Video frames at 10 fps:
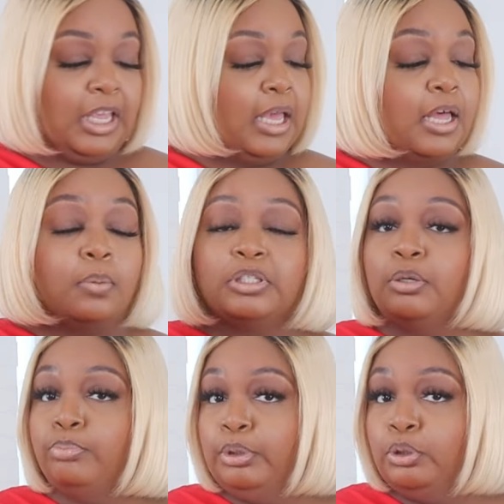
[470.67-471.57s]
it comes
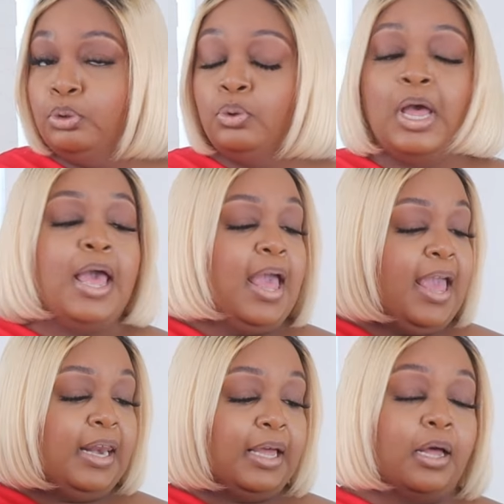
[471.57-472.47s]
in blue,
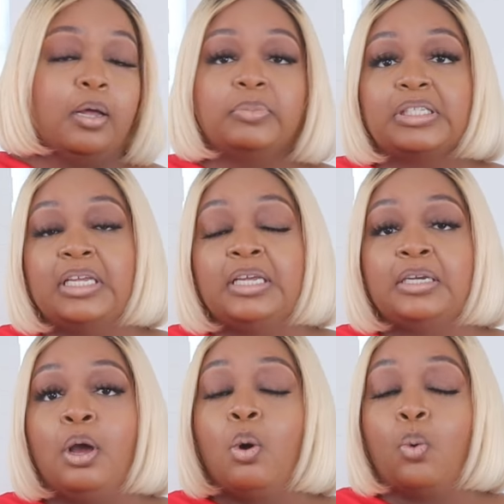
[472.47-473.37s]
and it comes
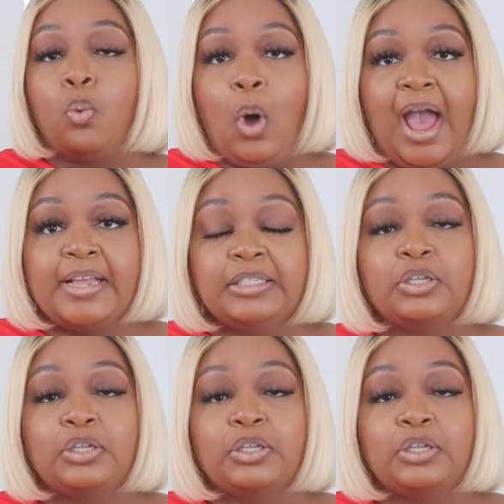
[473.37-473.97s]
in white.